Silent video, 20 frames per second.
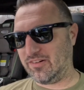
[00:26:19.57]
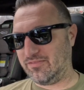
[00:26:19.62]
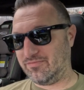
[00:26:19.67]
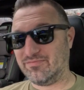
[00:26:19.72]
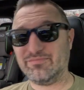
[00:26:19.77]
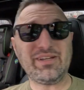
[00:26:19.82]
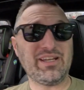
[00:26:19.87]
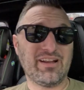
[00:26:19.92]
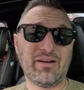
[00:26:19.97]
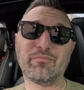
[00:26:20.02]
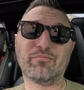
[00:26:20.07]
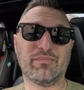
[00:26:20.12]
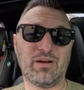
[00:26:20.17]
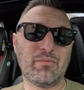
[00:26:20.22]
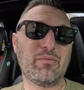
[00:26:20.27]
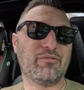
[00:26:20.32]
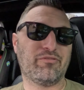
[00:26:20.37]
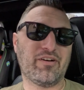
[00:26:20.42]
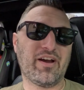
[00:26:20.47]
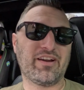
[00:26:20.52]
And me, I'm
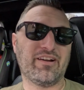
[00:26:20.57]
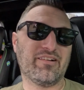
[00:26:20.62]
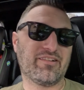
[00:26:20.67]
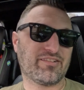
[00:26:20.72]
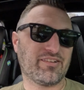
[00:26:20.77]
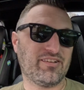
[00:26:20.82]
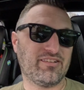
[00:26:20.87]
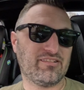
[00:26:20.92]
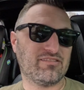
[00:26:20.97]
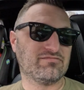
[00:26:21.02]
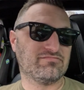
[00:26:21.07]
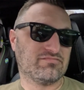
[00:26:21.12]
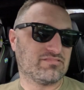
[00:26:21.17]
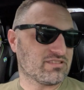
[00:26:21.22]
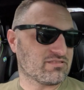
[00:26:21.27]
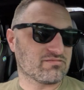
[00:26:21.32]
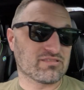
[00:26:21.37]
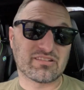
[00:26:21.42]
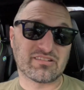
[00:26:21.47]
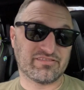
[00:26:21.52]
a fighter, so
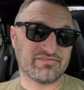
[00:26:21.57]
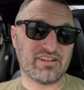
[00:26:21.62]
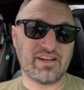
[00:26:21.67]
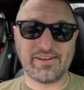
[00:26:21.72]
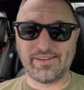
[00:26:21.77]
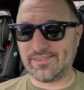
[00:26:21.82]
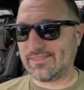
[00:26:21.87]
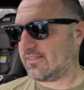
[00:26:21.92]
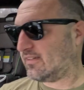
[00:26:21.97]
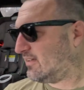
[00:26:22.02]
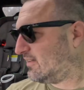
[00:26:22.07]
we're gonna fight it.